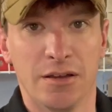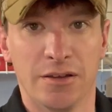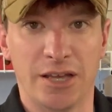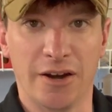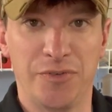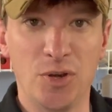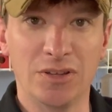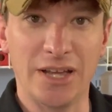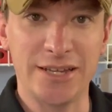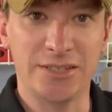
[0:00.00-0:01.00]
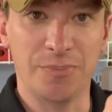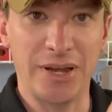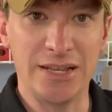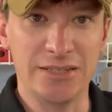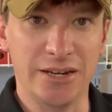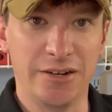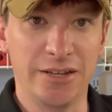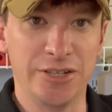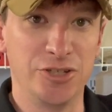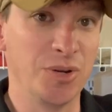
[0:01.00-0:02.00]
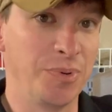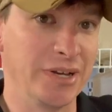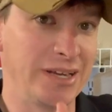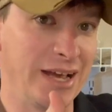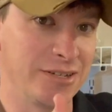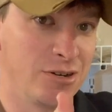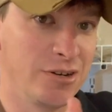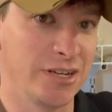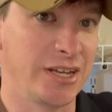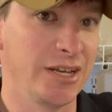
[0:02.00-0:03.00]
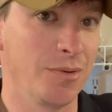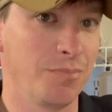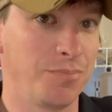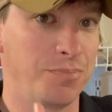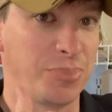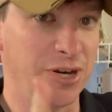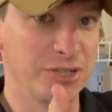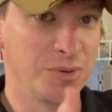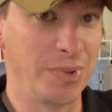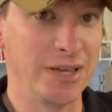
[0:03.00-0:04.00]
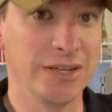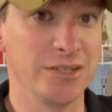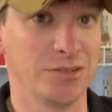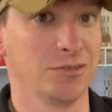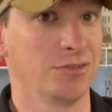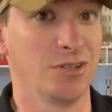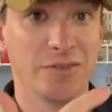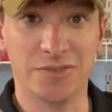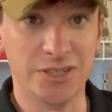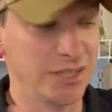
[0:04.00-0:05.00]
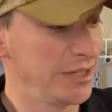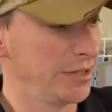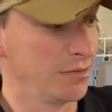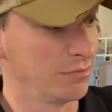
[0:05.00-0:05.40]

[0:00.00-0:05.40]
Got a few elastic bands area that you could put cap tourniquet, pressure bandage, soft tee,